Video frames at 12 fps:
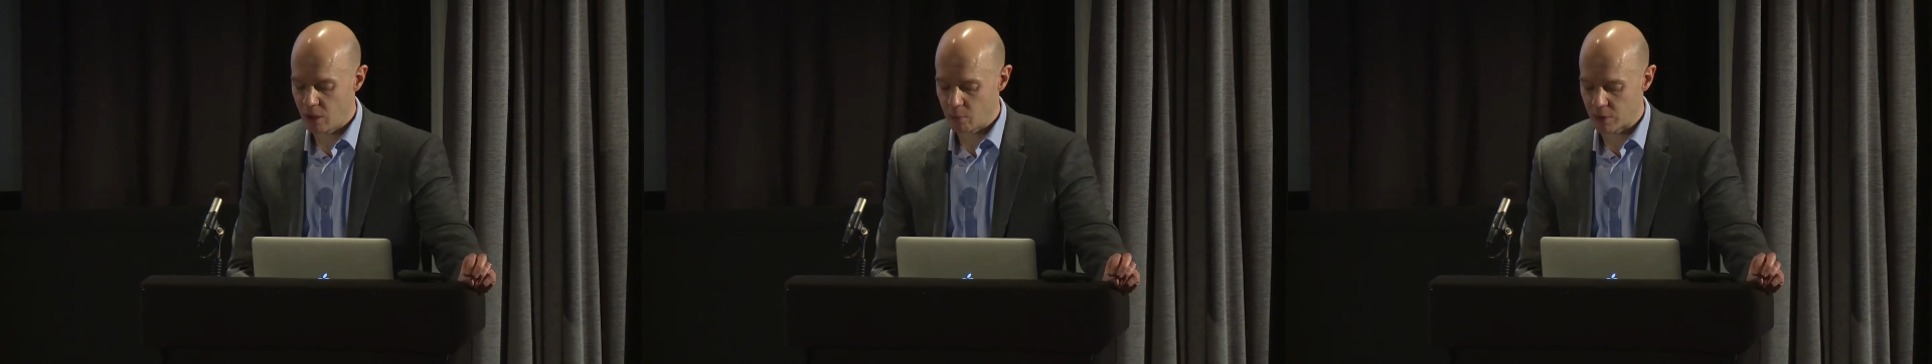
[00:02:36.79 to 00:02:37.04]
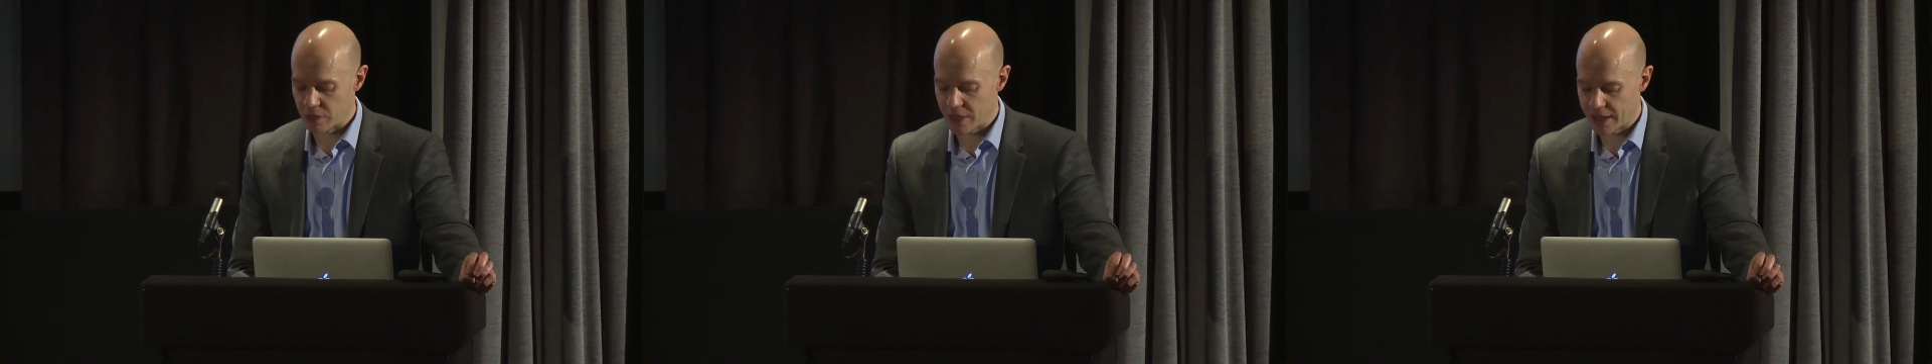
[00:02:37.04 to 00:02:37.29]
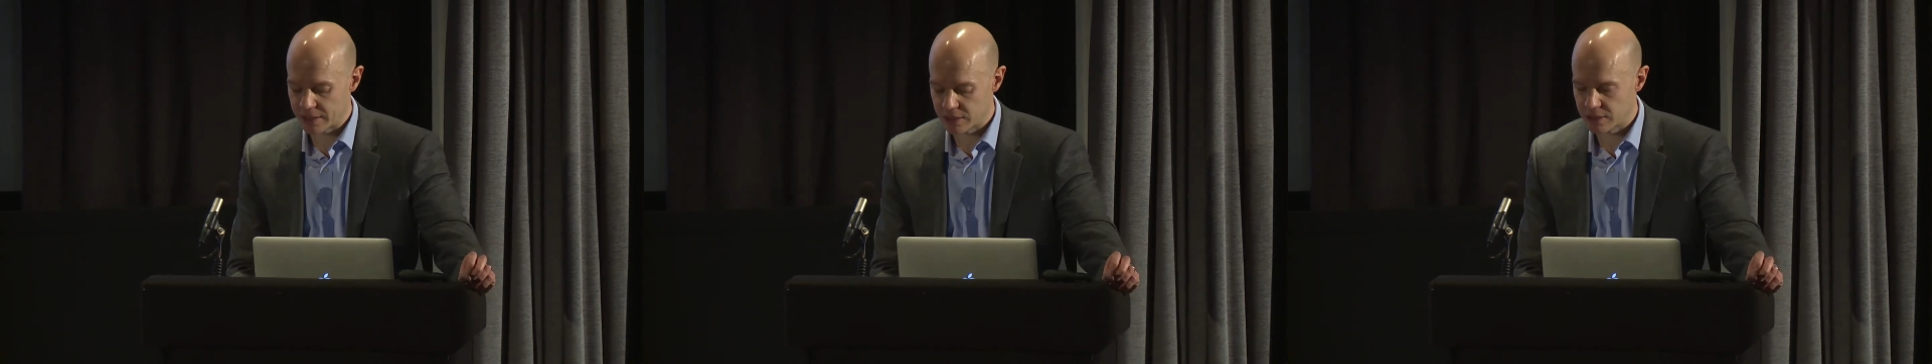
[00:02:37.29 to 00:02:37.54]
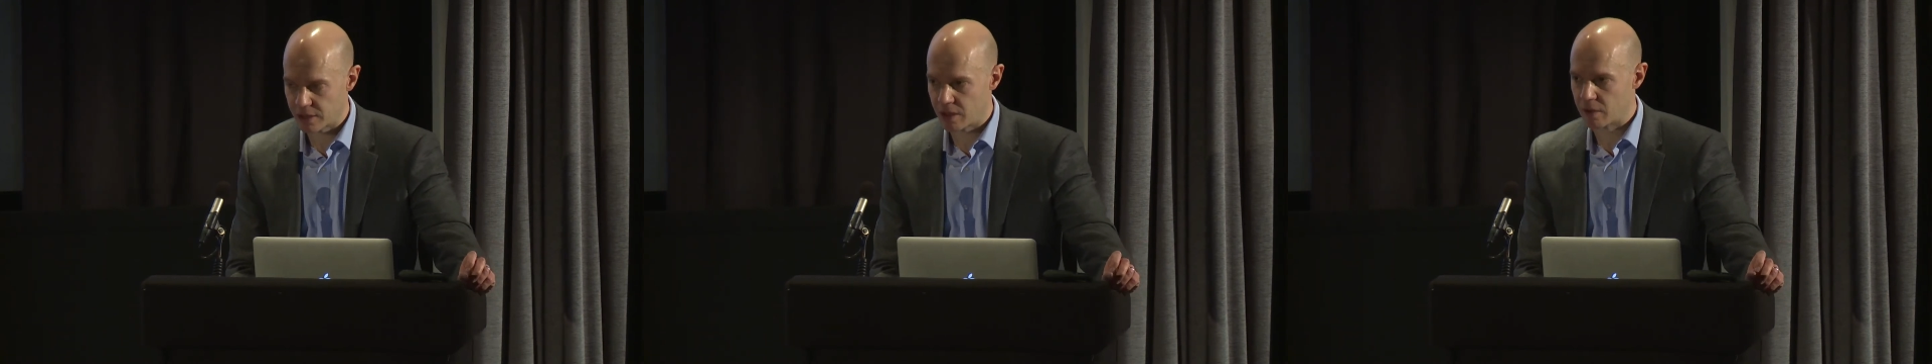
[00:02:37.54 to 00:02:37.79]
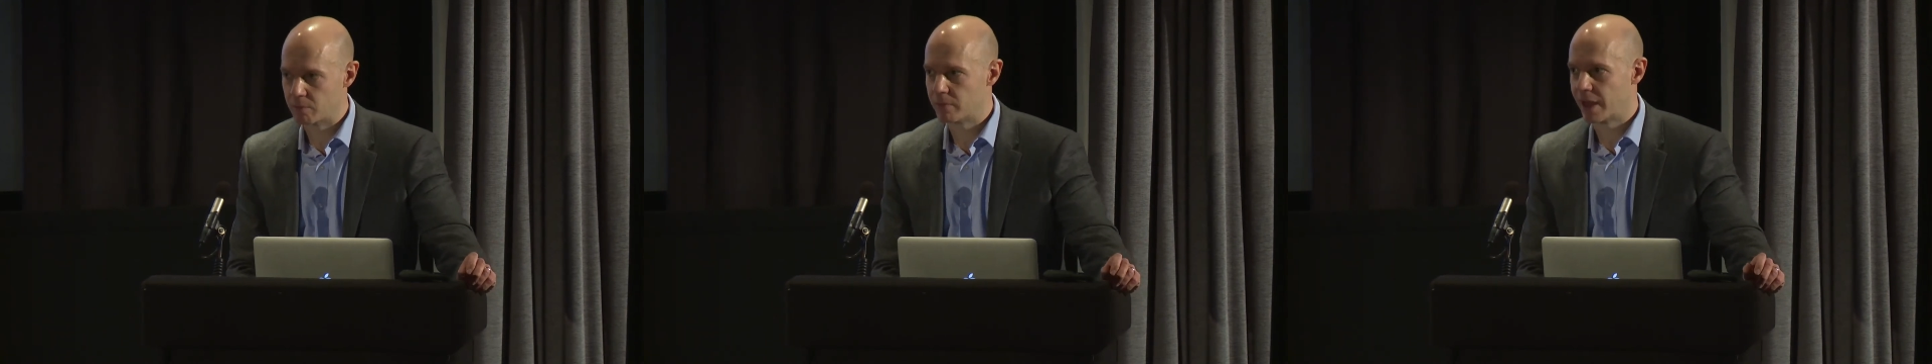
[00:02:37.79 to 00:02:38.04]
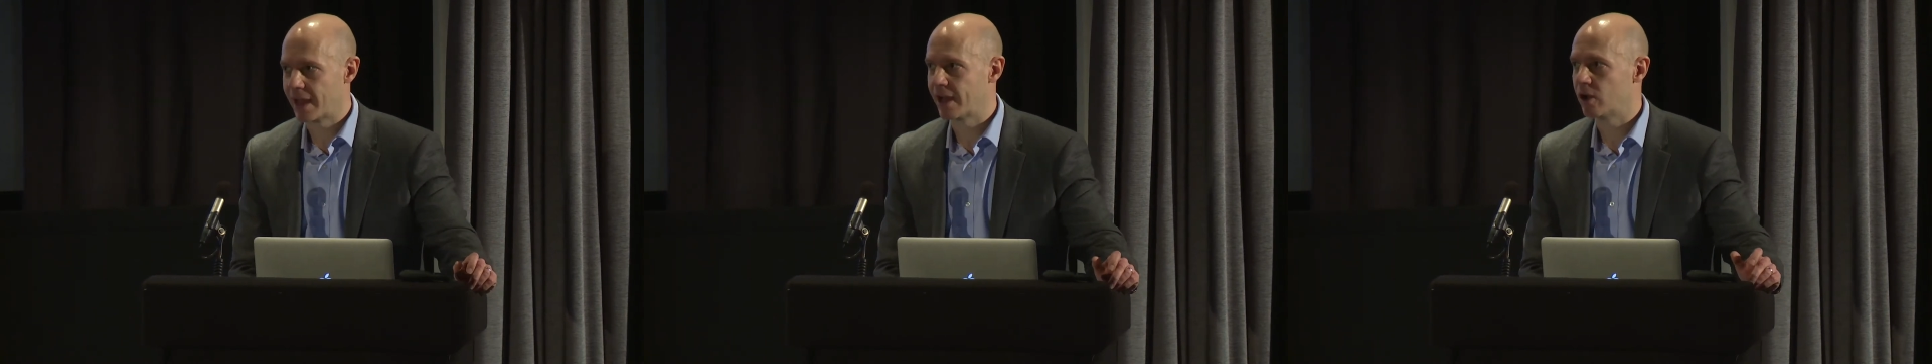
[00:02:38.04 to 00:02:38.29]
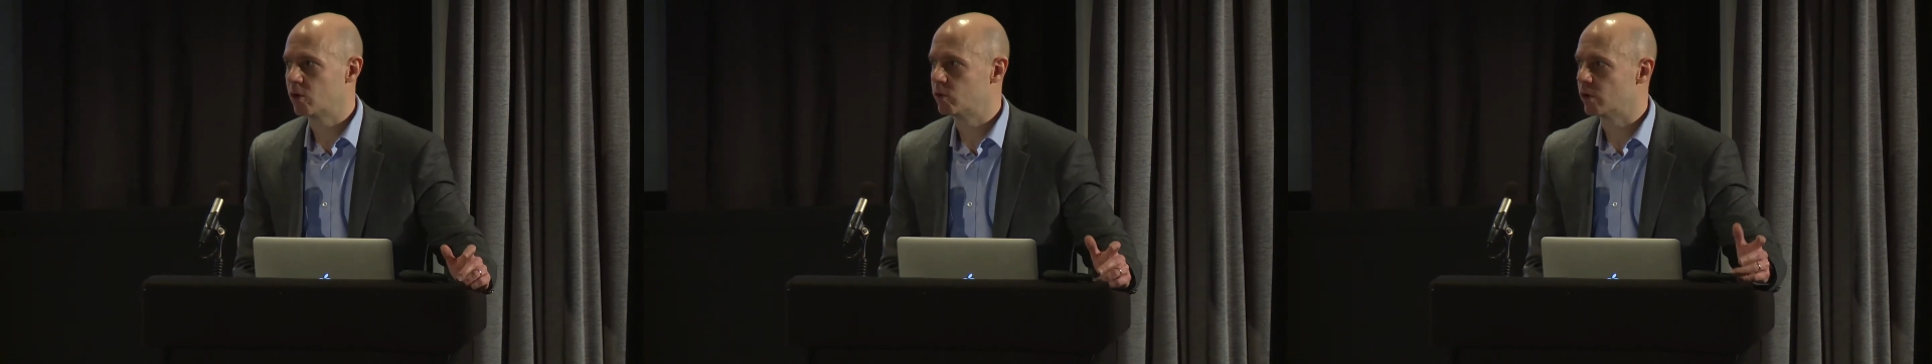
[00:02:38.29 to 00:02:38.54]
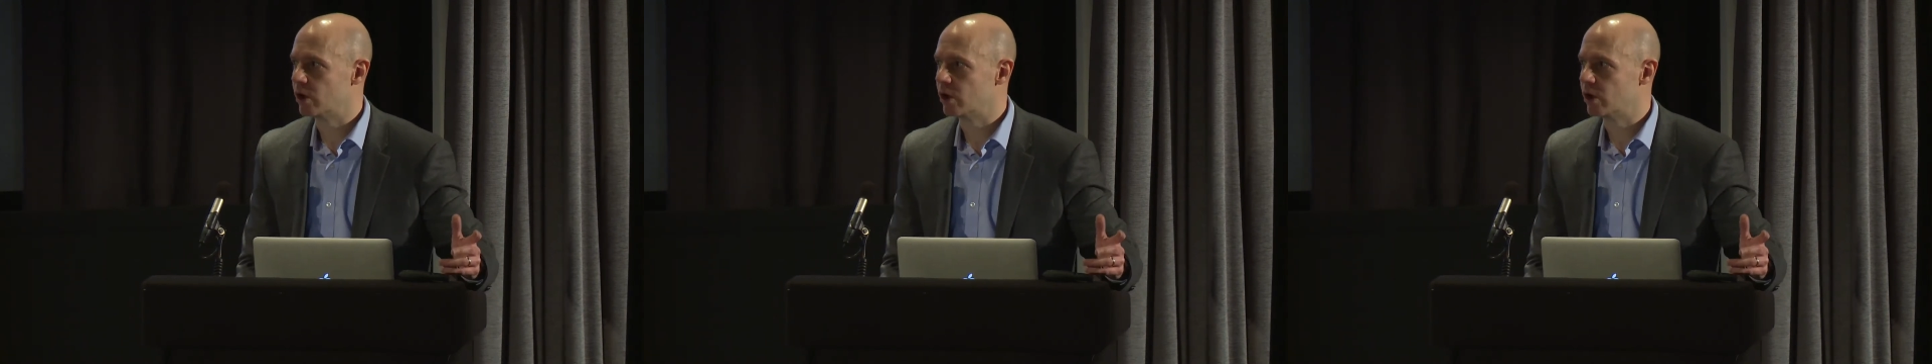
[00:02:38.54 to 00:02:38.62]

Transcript: whether that's how a